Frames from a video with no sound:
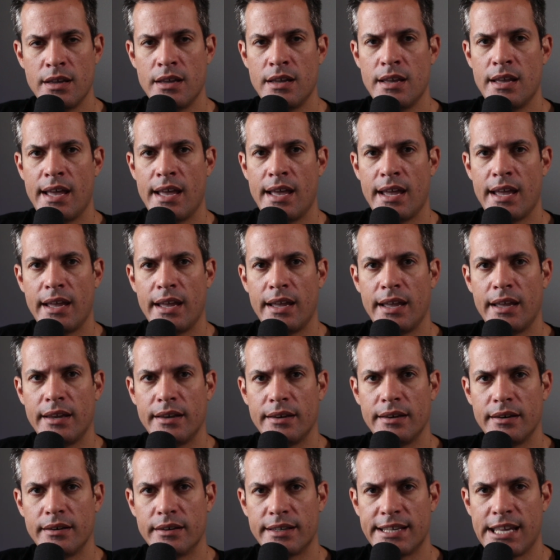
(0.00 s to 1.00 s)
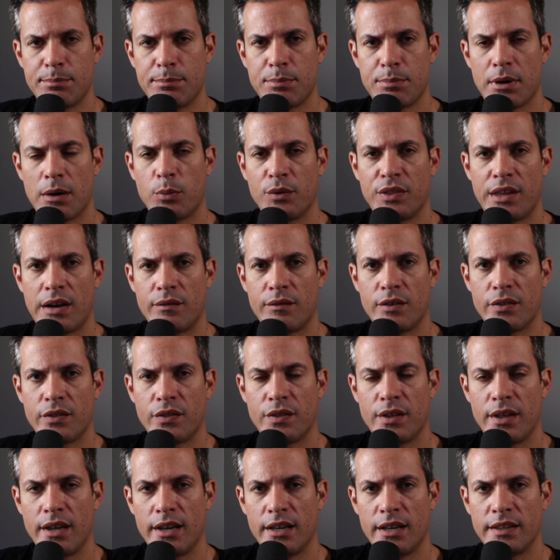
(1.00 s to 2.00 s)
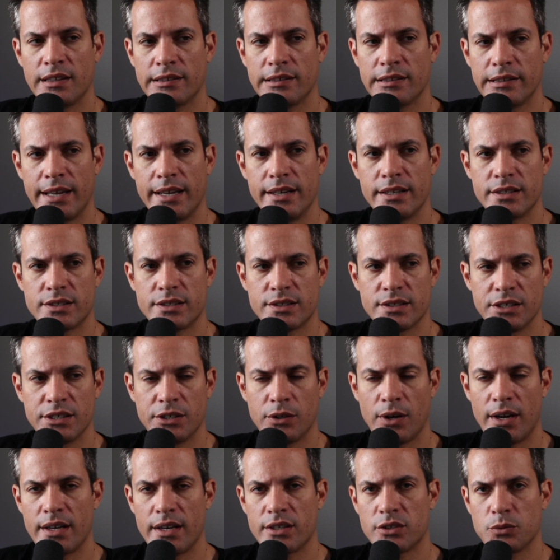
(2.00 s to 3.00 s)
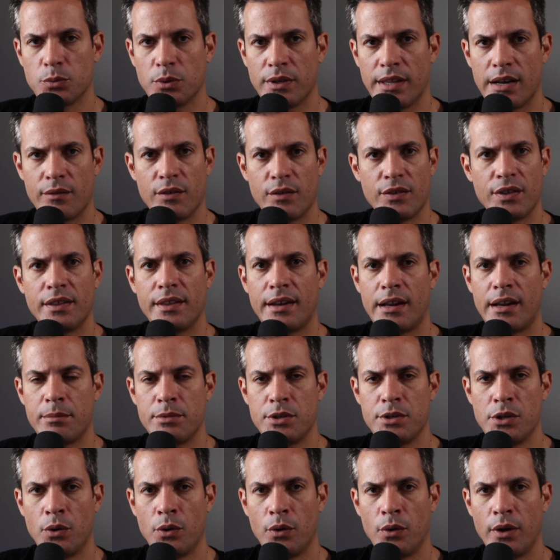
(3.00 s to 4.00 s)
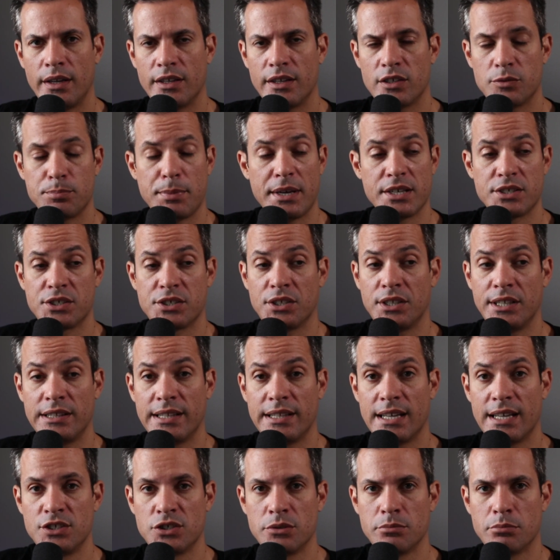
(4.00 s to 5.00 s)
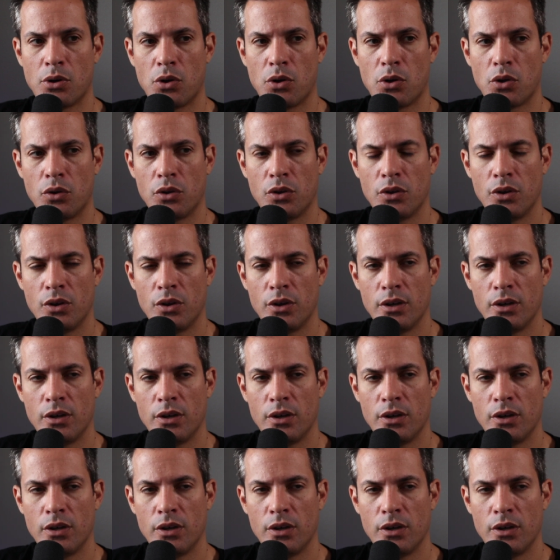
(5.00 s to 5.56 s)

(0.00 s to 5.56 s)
and keep up with everything and the latest and greatest with everything that I'm doing, especially Legend Bowl,